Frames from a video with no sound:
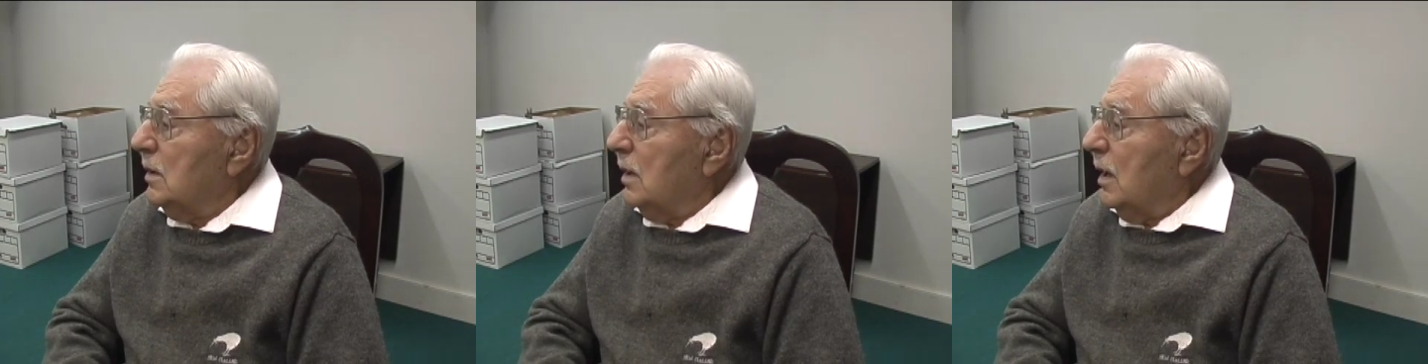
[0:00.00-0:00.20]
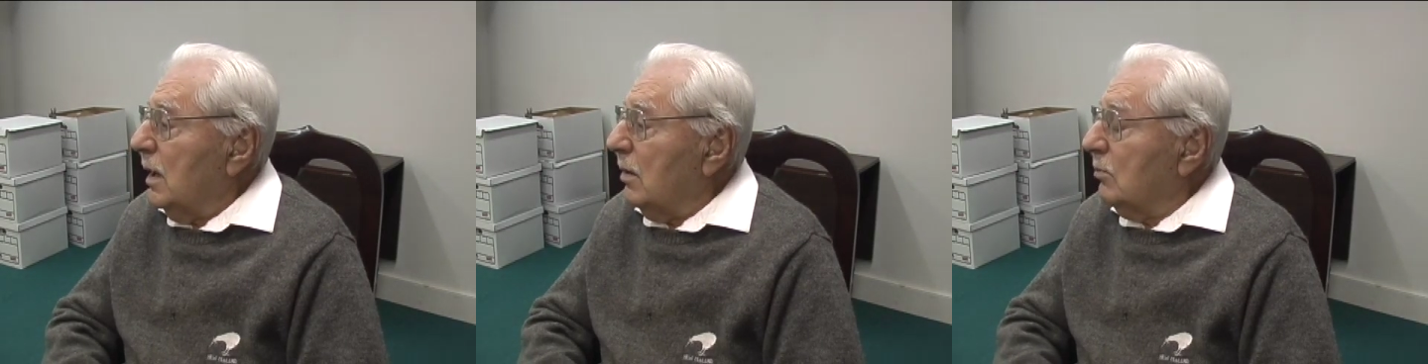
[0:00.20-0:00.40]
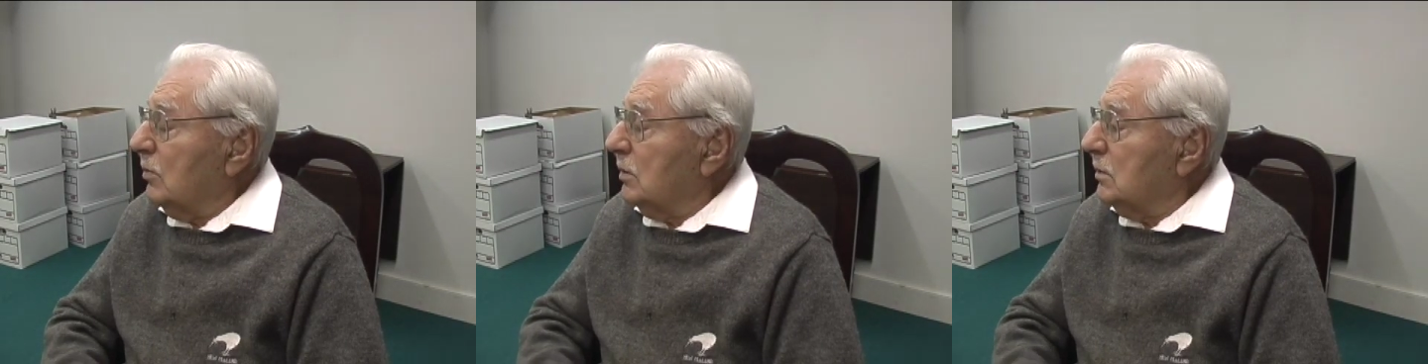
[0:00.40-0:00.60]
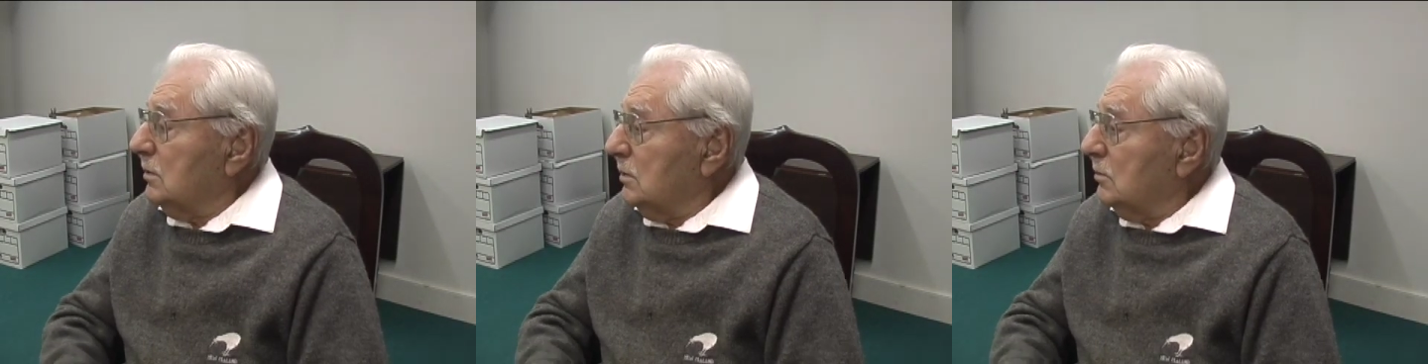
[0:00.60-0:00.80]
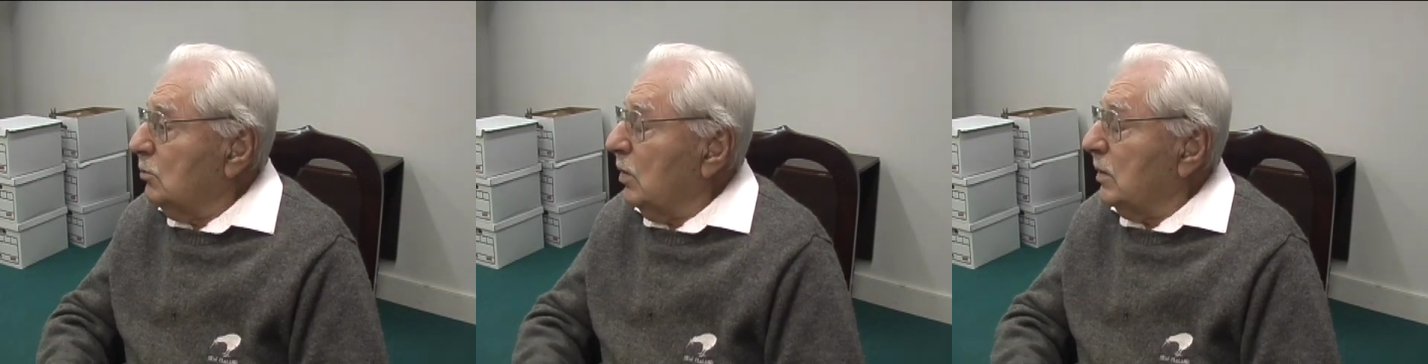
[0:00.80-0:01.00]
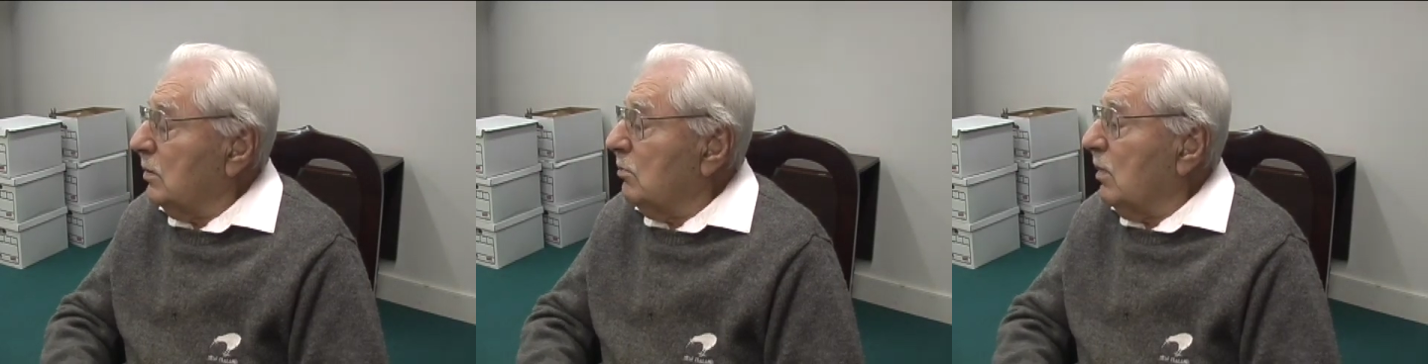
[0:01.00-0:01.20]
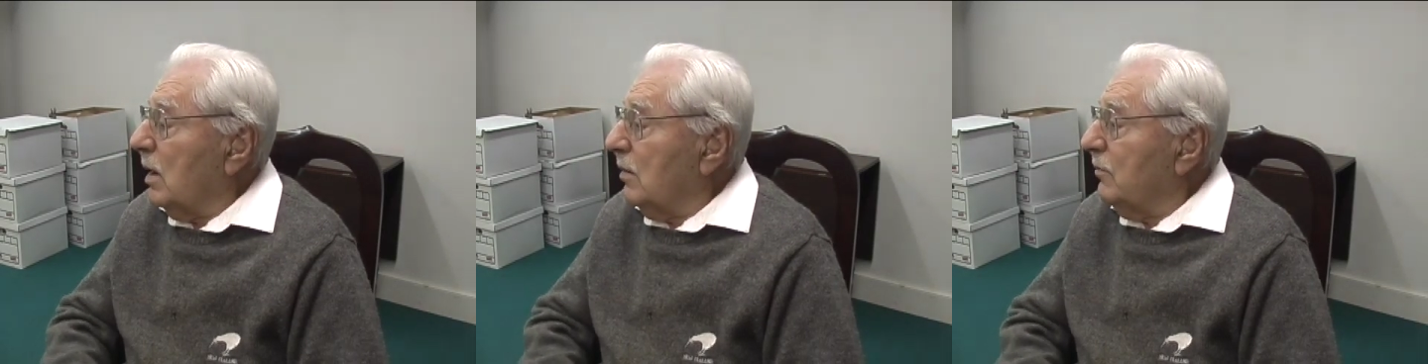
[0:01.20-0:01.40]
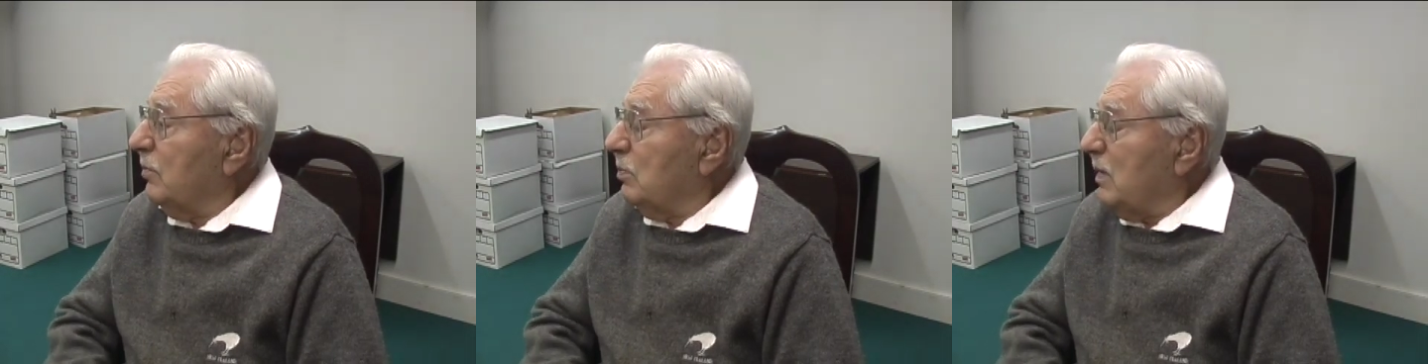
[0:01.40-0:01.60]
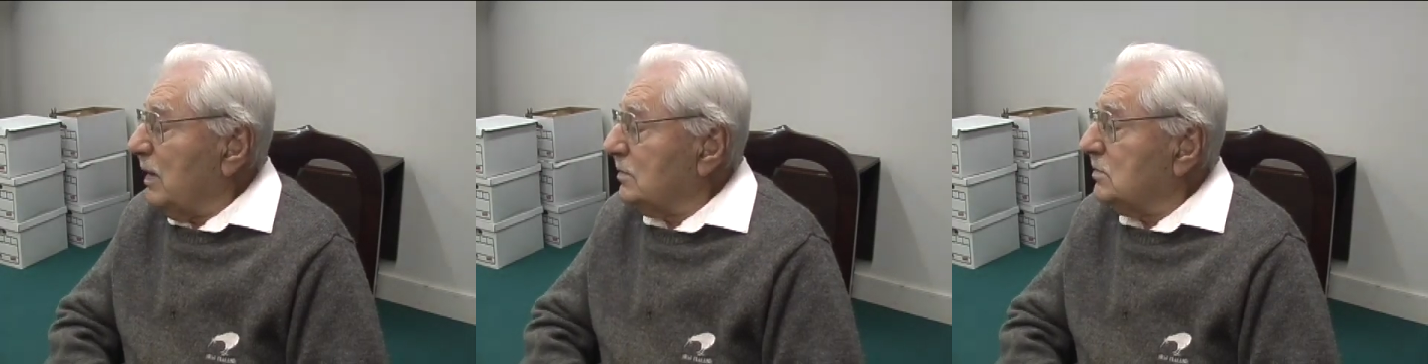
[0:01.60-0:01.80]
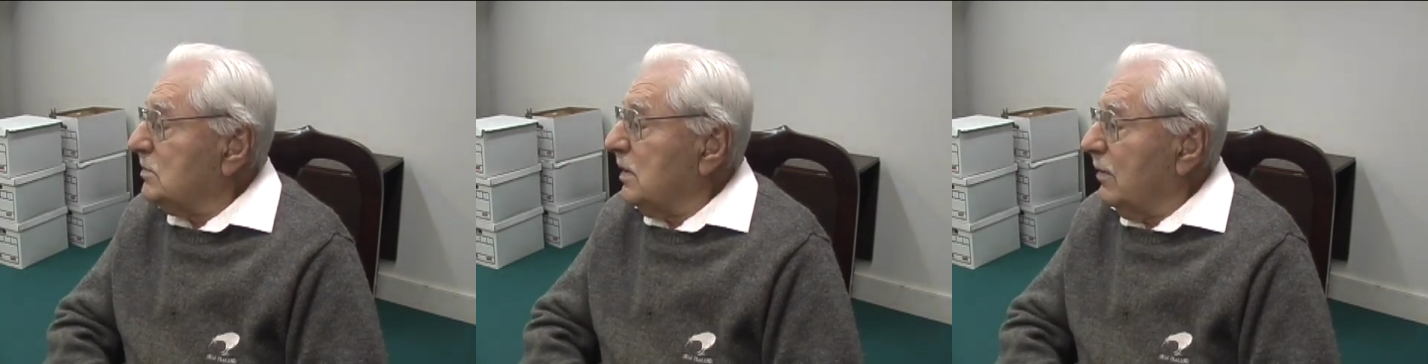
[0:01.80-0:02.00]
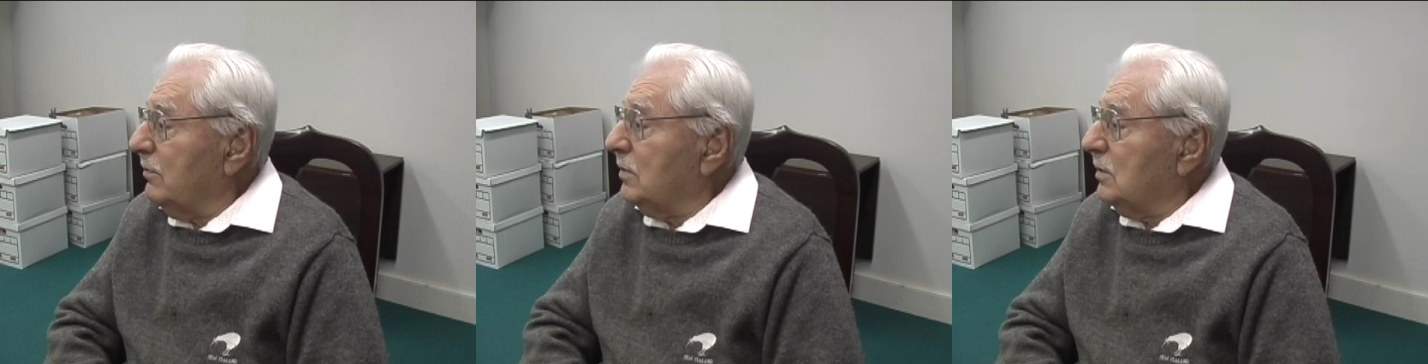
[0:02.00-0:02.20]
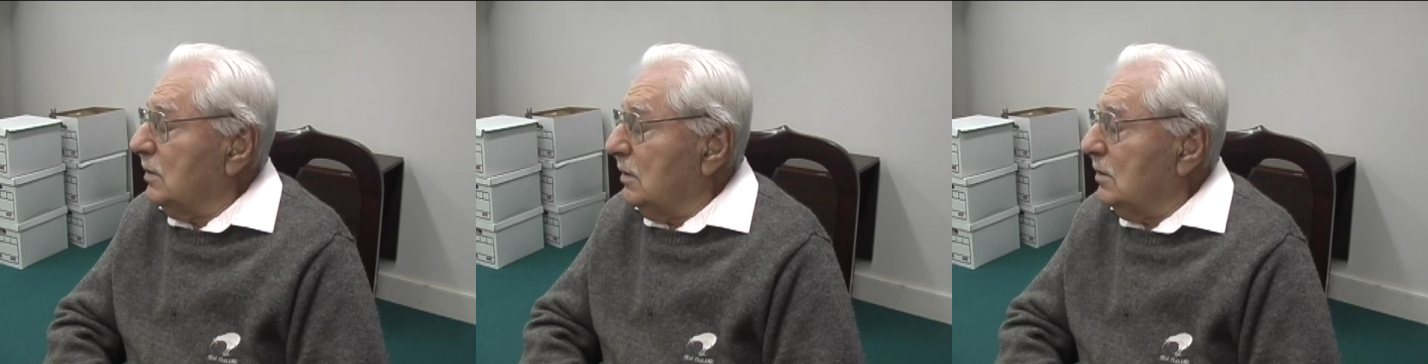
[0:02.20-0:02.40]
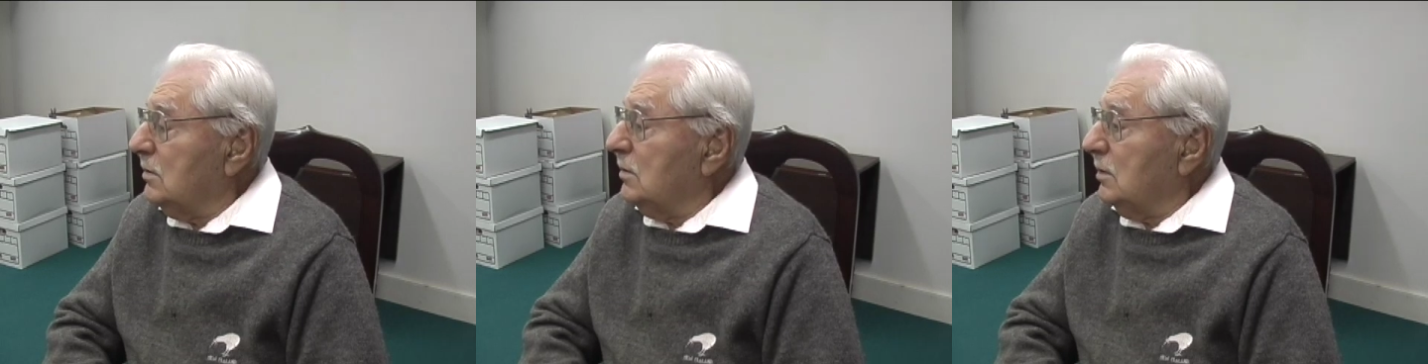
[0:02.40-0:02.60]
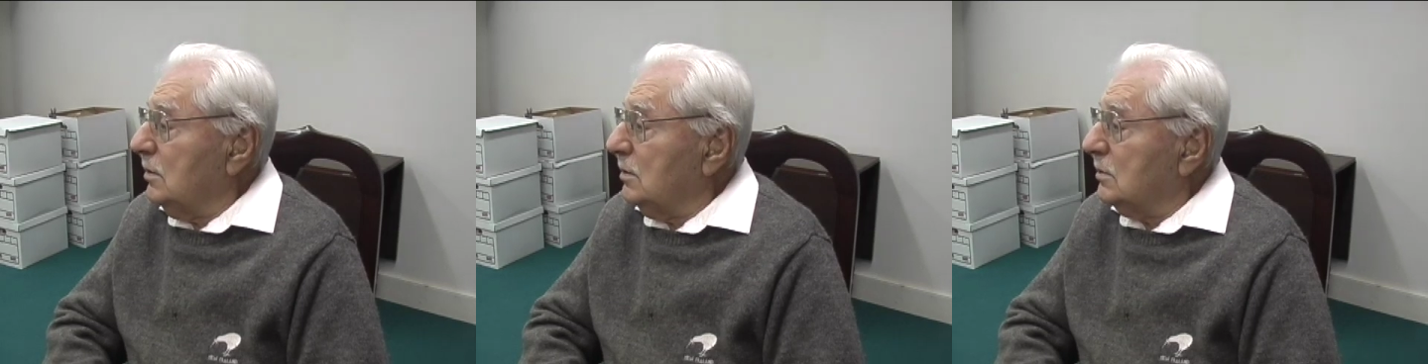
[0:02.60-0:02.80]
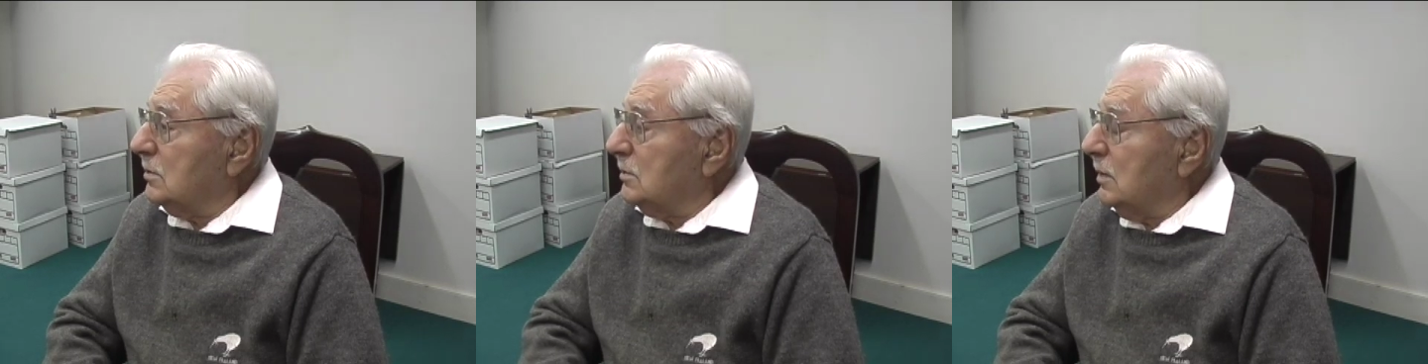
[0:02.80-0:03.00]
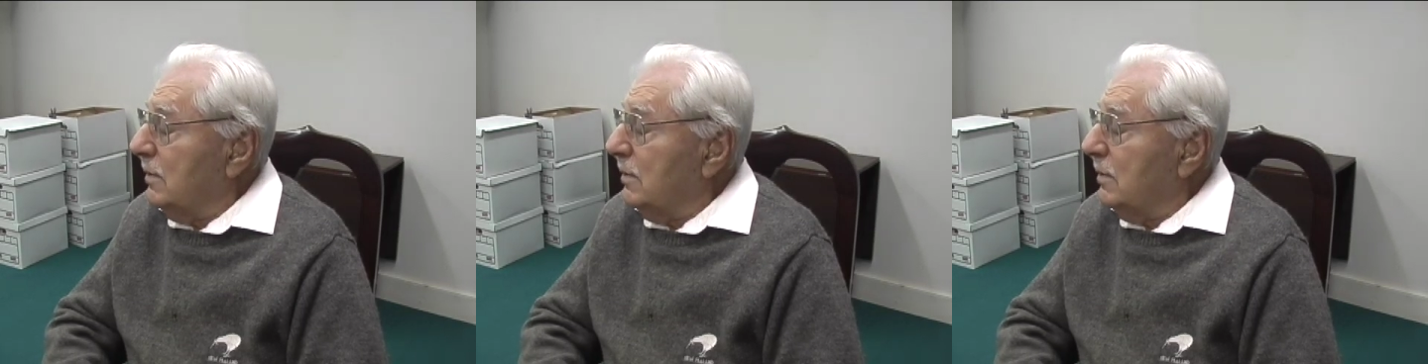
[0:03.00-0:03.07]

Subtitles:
And we went around for about 17 years,